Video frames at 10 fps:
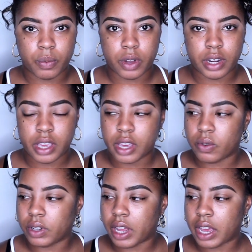1
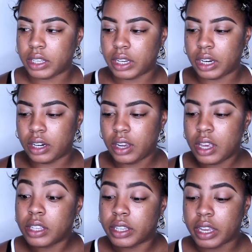Equalizer,
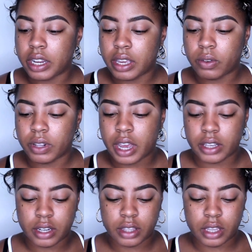Skin Equalizer.